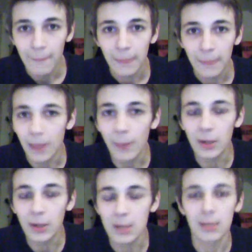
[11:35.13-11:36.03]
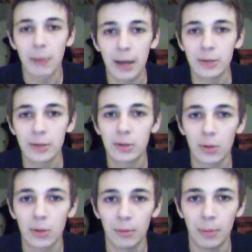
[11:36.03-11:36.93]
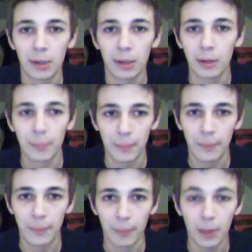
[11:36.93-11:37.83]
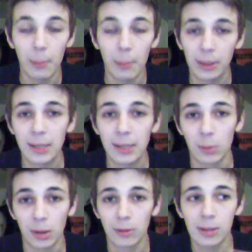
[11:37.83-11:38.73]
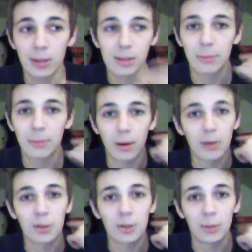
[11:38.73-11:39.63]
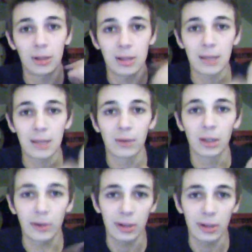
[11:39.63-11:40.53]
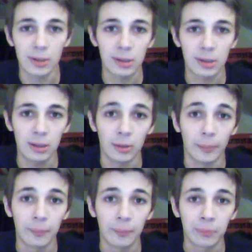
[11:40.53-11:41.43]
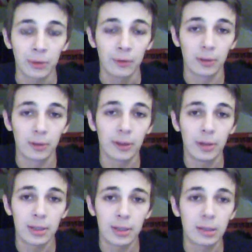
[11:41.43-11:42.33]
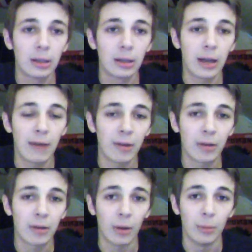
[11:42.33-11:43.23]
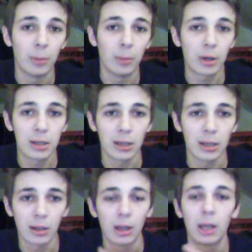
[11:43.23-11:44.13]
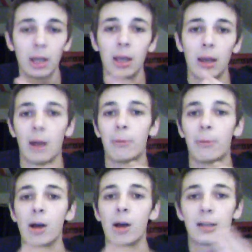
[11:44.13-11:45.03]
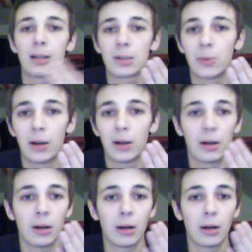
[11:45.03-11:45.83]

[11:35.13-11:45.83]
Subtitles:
Not because it's a bastard sword and bigger, but that's one of the reasons, but also because that's Valyrian steel. Valyrian steel, I found out in the book, is like a process where